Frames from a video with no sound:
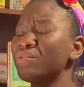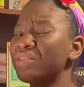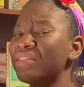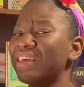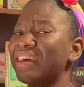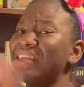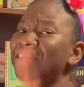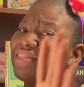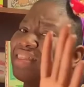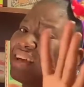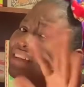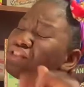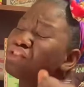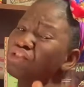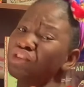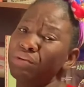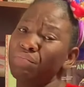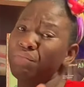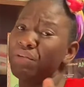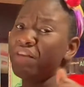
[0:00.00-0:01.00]
that. That
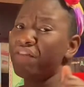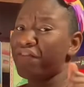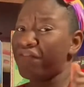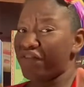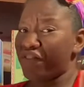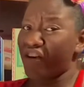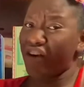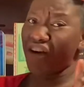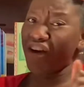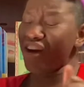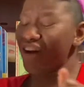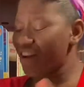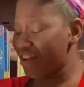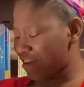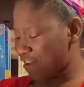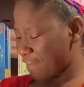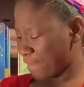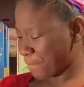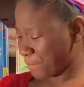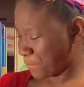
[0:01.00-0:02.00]
should be
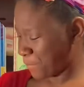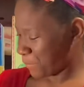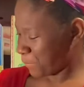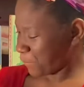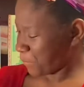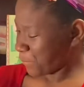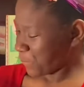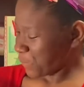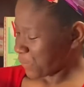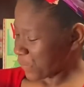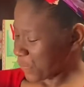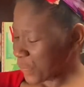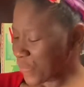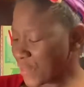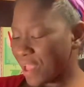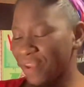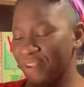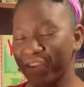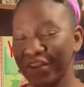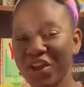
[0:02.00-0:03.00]
fun.
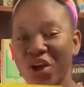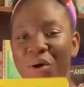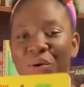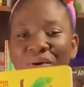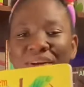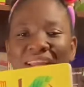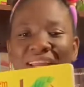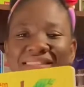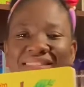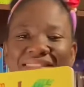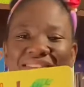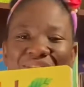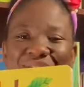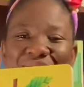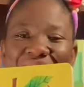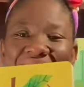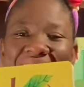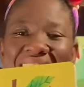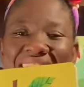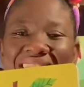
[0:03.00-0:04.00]
Now let's
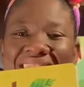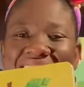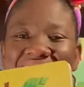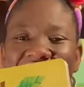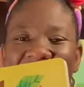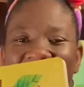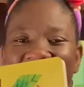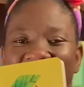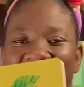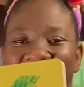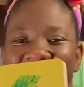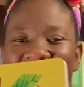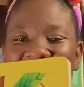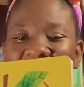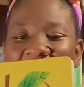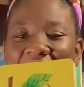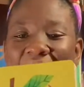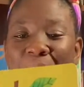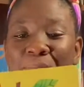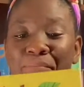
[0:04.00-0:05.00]
look at this
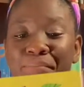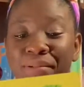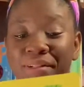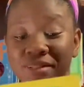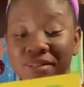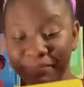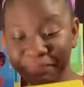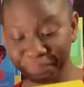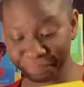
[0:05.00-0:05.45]
apple.